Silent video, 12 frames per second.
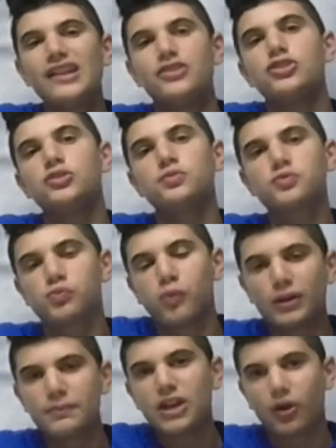And then
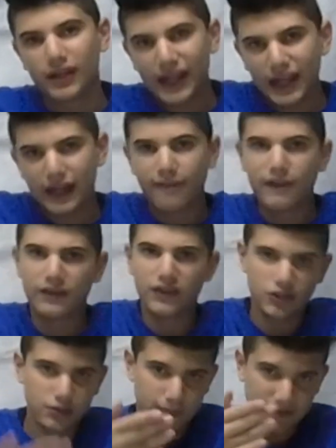you would be
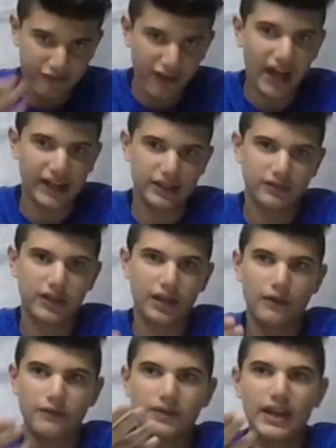okay, and then you'd be
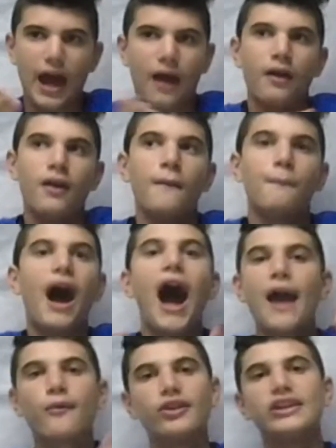fine, and then, yeah.
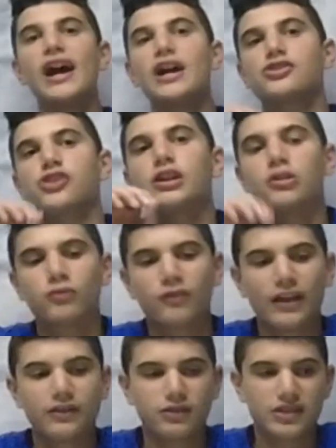But I would not
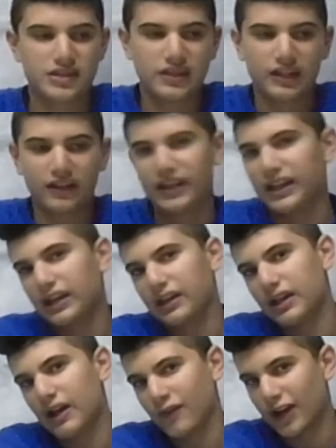try to render this thing
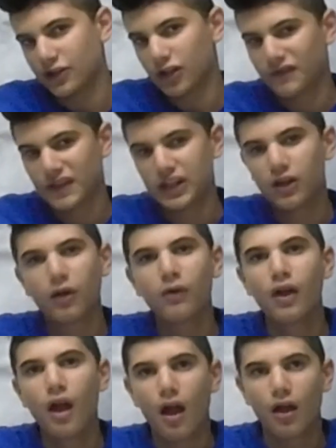like I render a
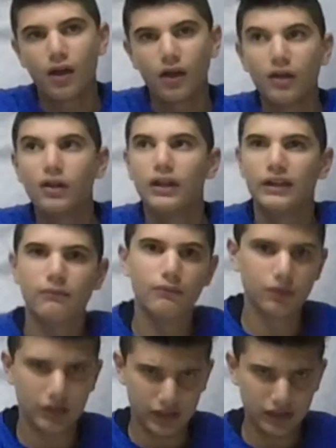video
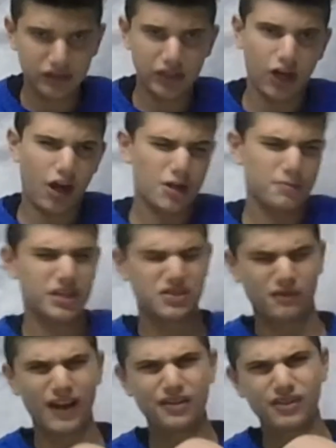in the
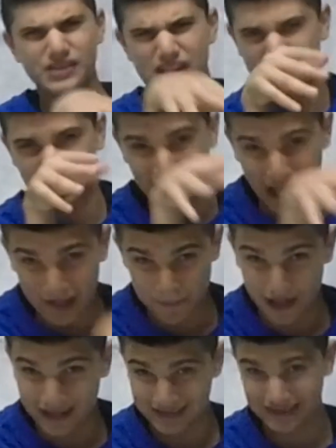car, because the rendering takes
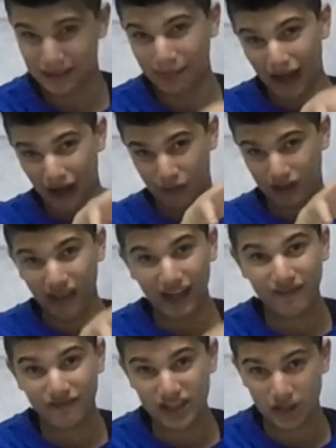a lot of processing
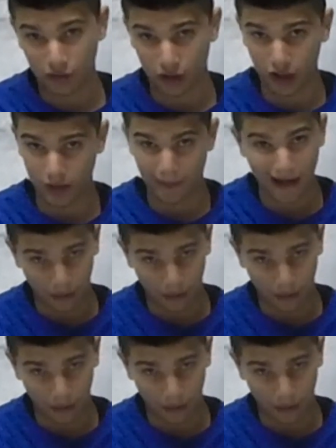power, a lot of video